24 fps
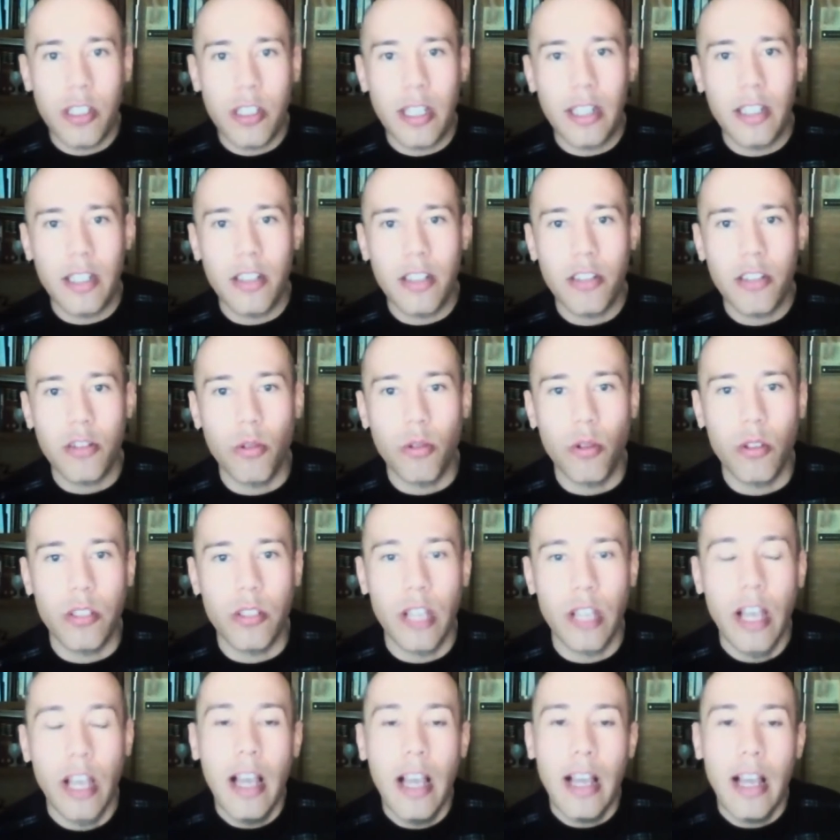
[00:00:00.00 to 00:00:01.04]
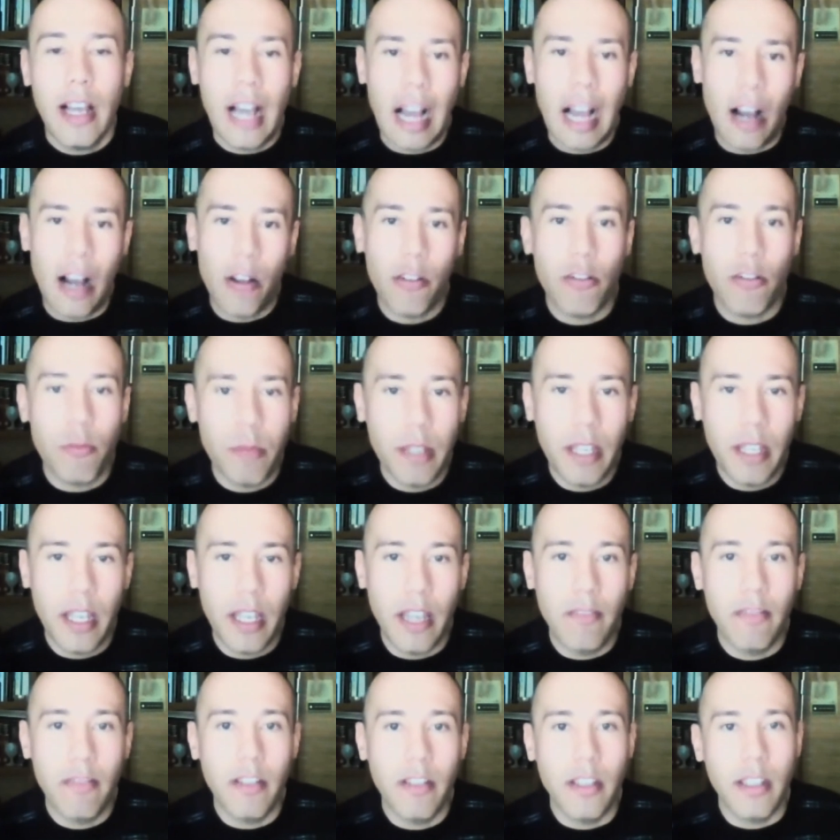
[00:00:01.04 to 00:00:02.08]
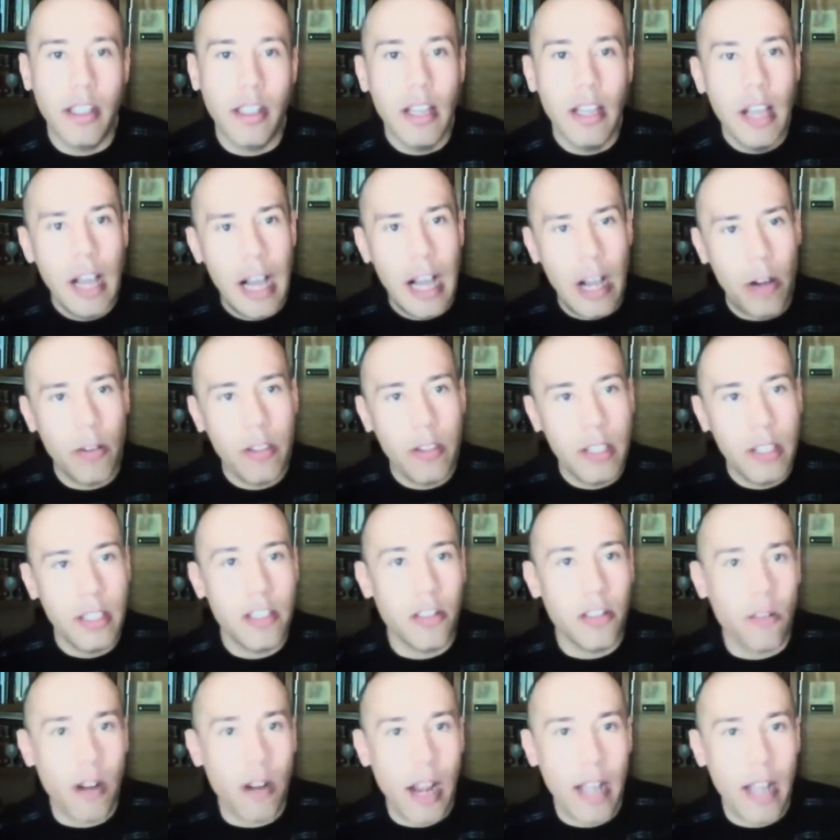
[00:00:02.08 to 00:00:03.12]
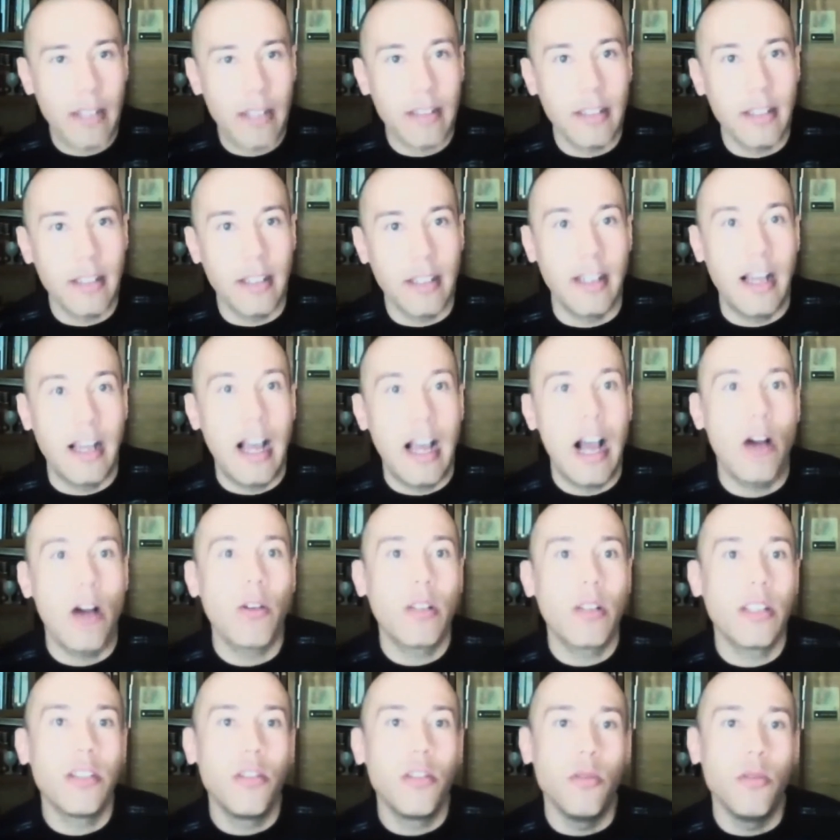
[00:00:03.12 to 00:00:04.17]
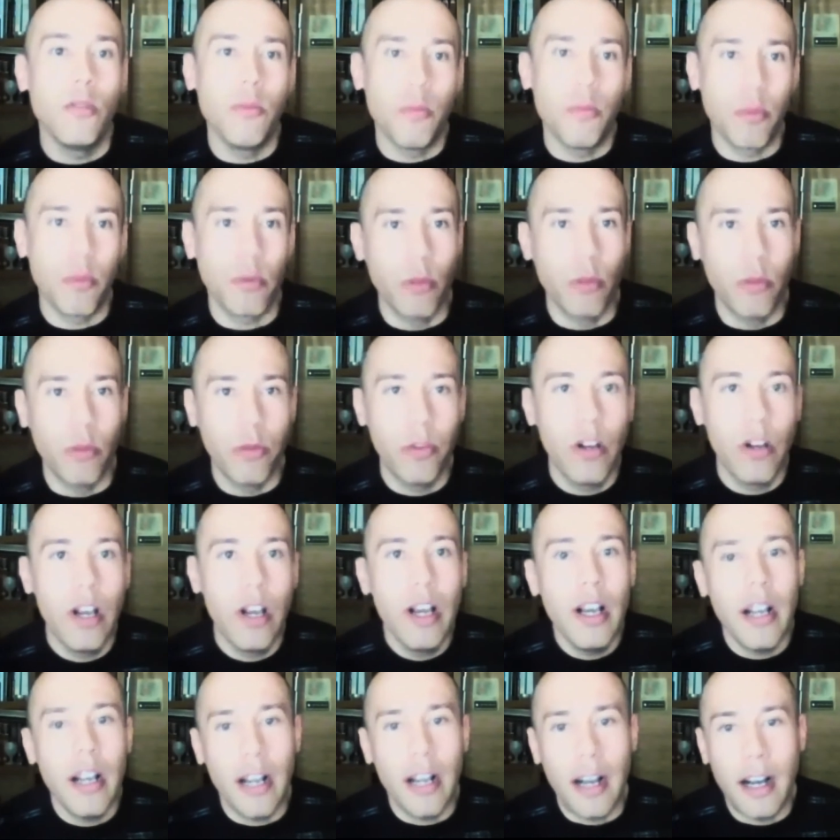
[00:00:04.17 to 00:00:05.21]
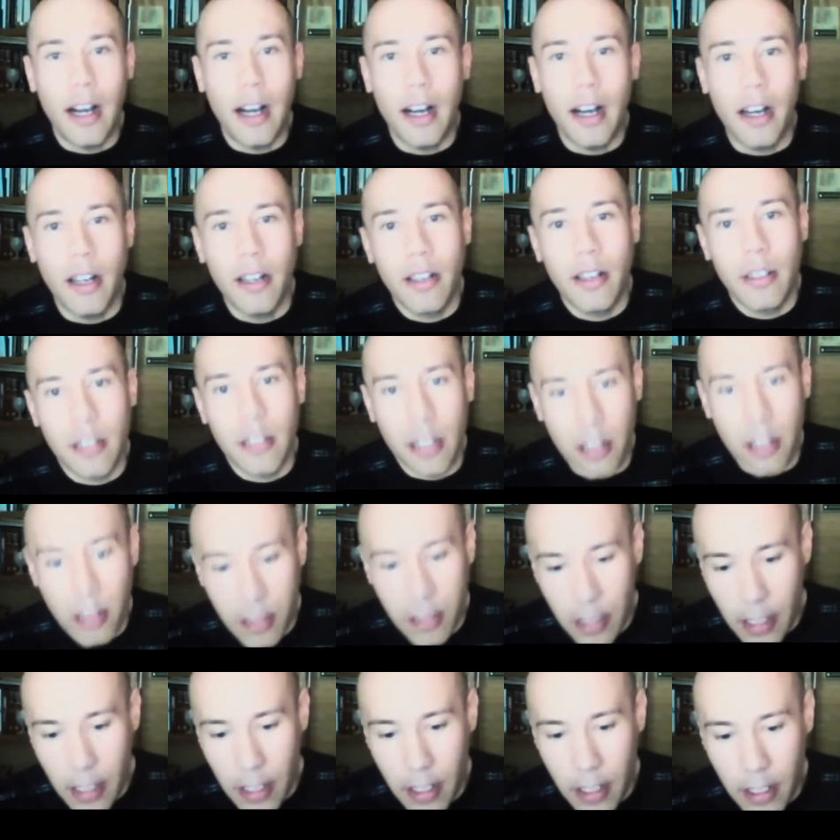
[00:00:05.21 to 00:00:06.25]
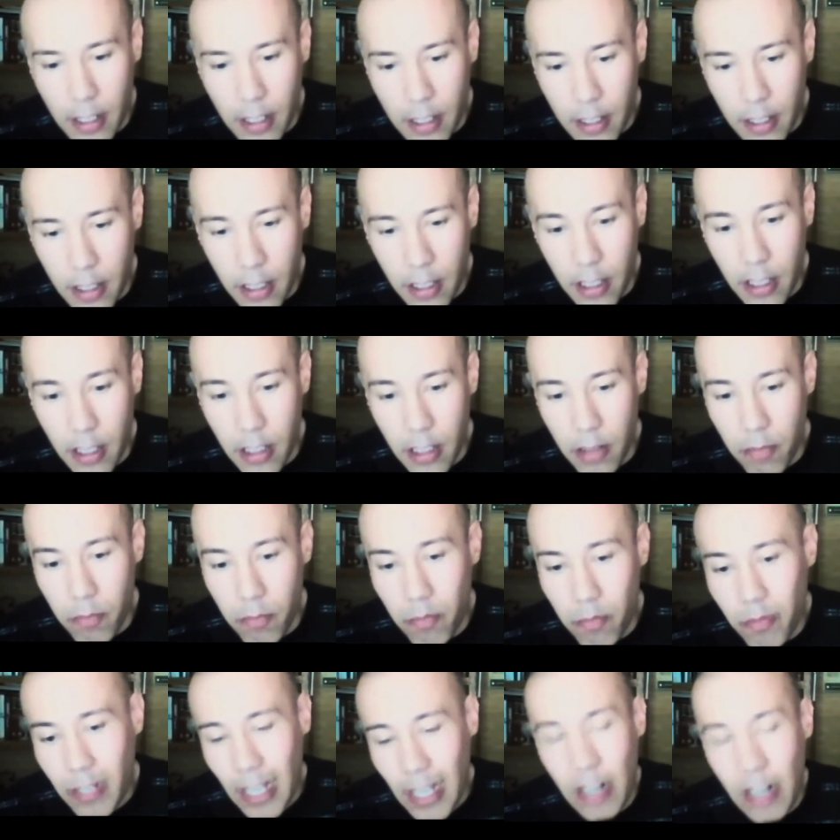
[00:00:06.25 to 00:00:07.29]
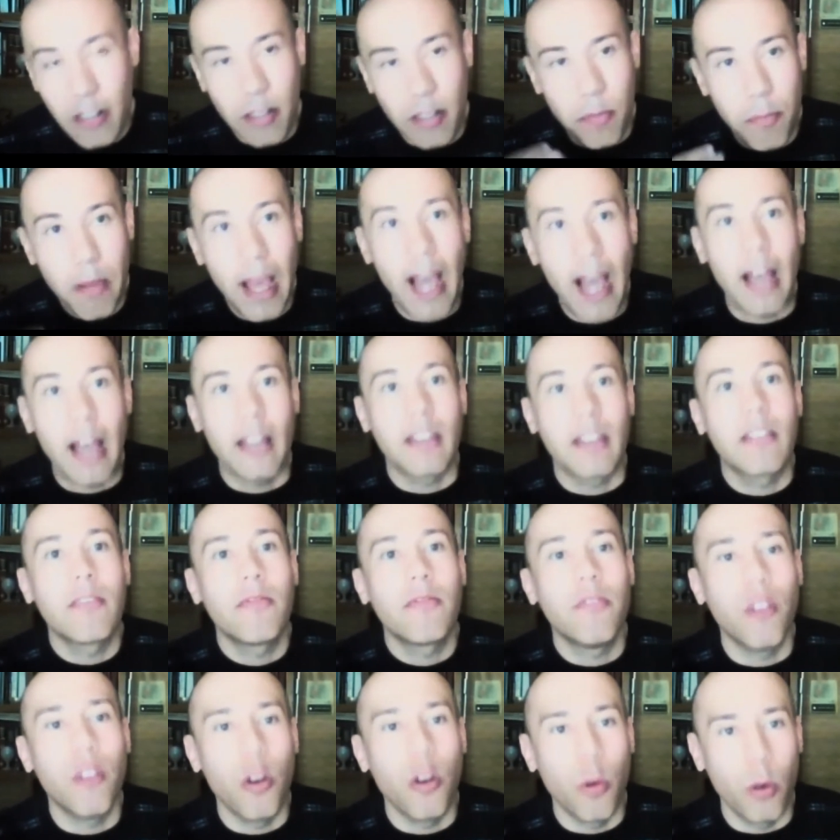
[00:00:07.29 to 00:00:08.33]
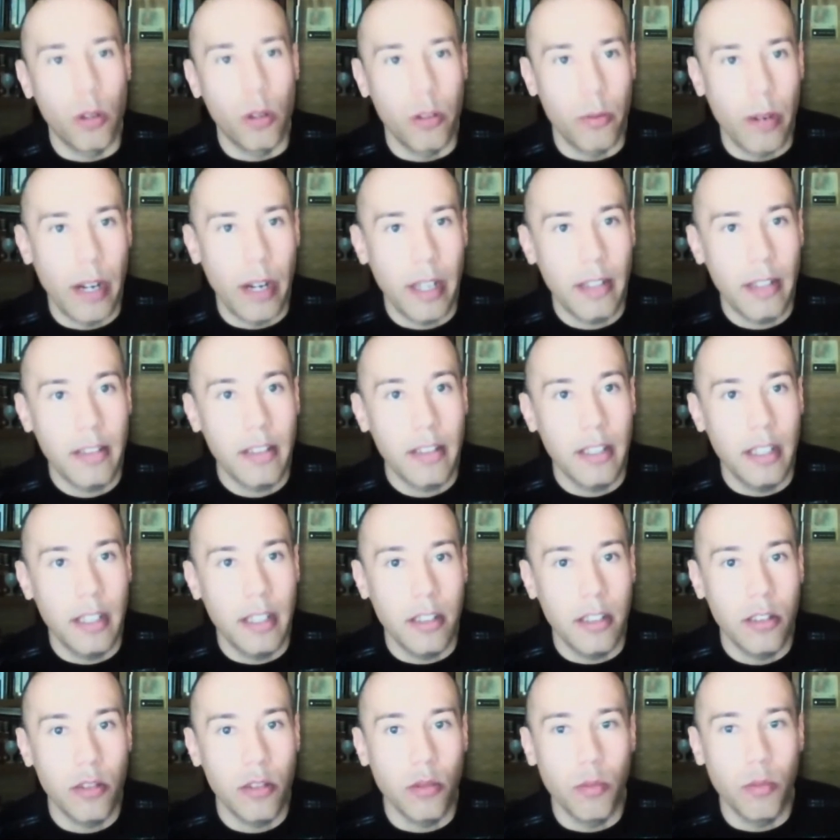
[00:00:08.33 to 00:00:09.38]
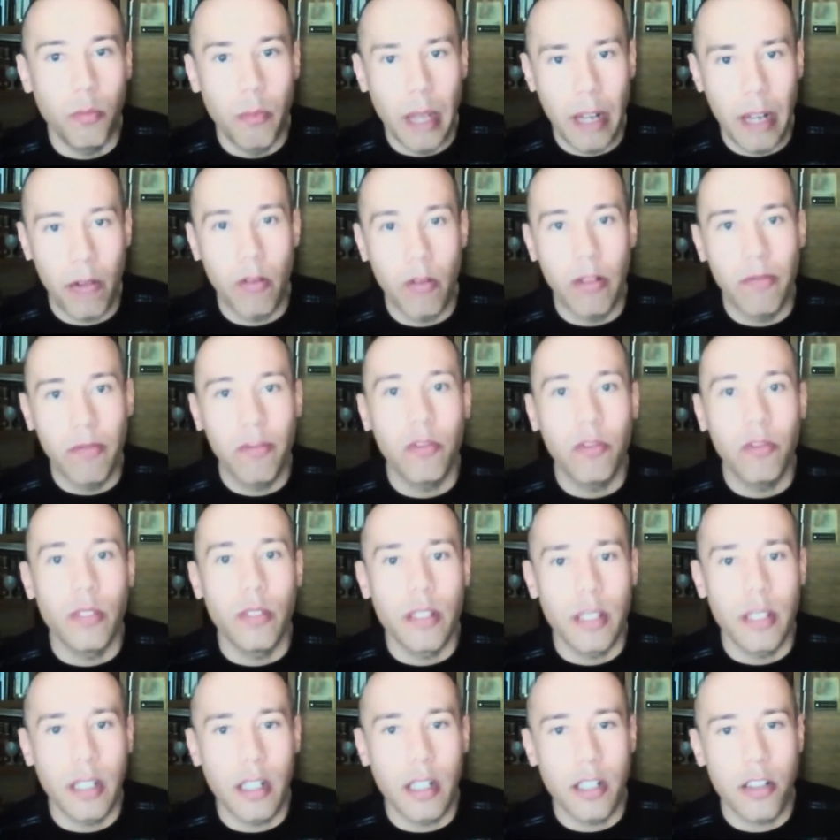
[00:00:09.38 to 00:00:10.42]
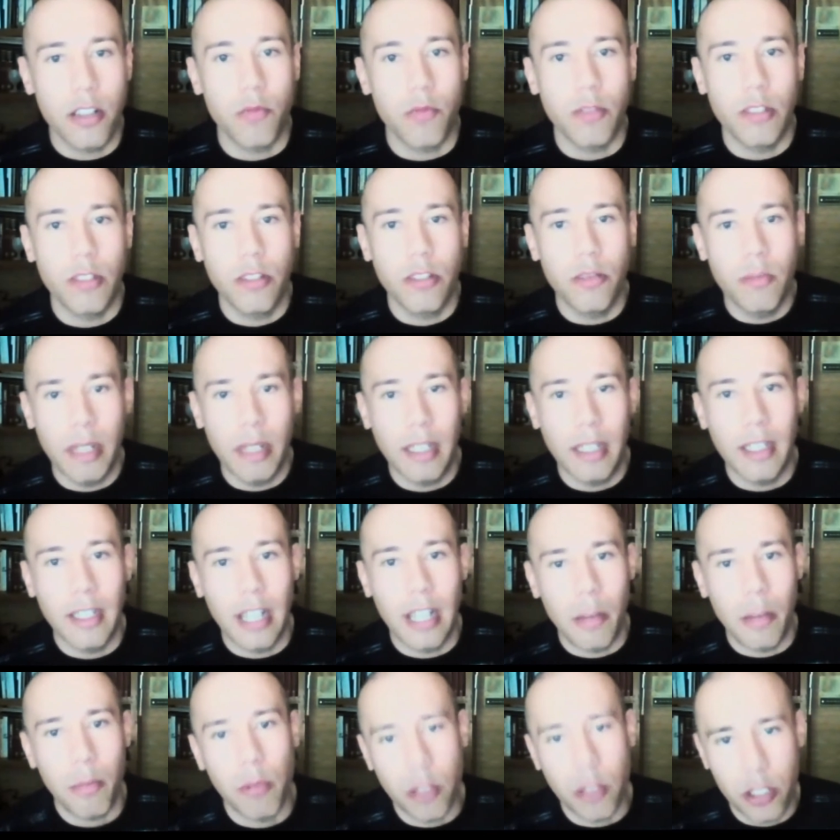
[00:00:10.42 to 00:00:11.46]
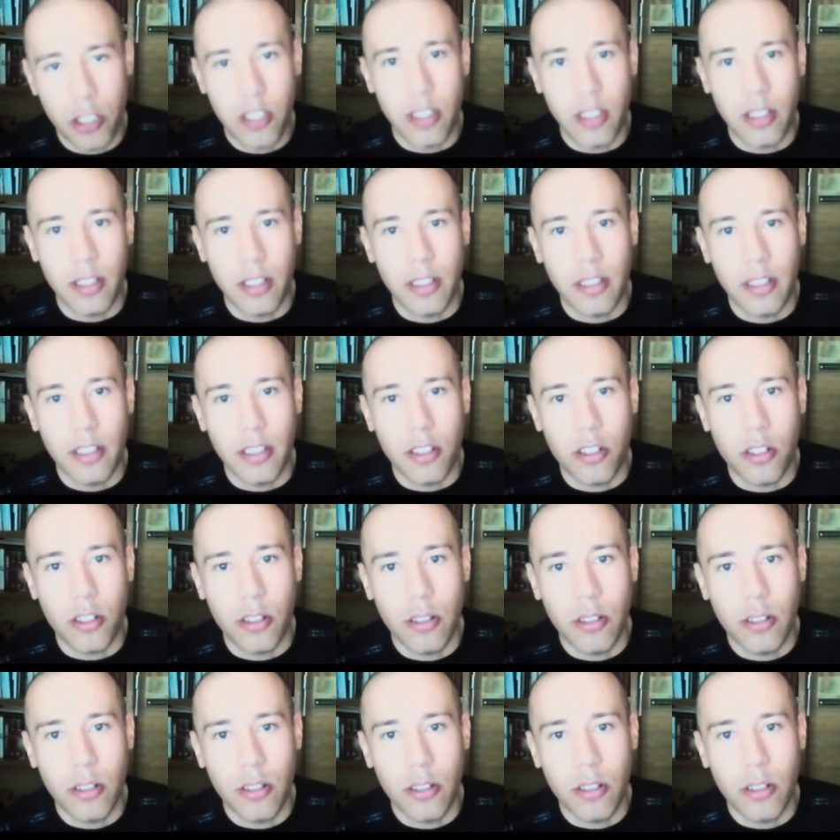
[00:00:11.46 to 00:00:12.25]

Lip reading: at the stores. how they're behaving, how things are acting, and how can you improve the kind of the path forward, right, into better influence the customer into making that purchasing decision.